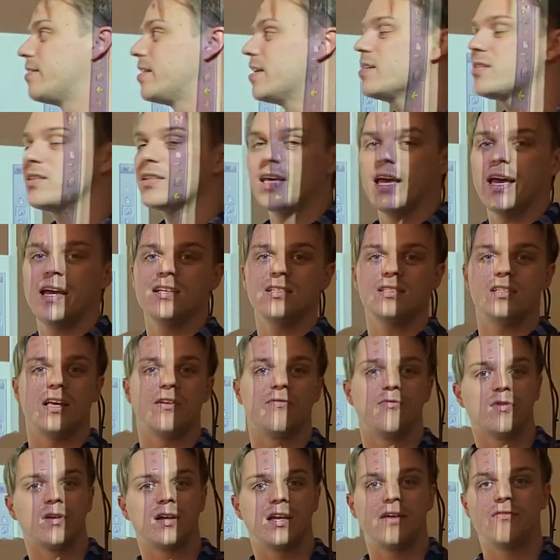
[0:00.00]
this case, if
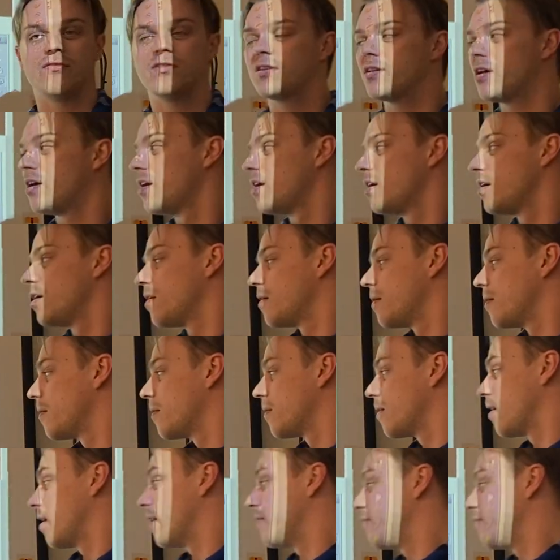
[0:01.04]
we're given a